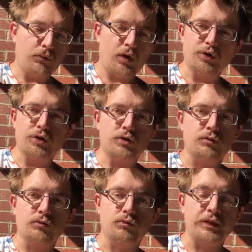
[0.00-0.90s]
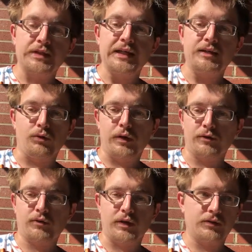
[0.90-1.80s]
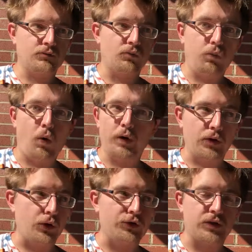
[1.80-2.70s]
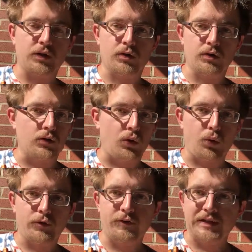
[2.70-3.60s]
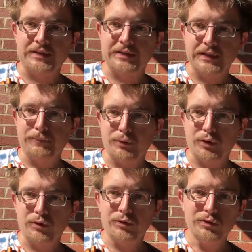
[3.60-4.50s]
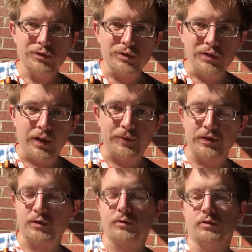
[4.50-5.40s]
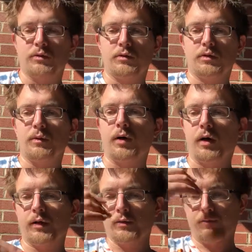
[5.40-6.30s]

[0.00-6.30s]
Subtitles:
are just ridiculous. Like, one looks like a glorified diaper. I mean, come on.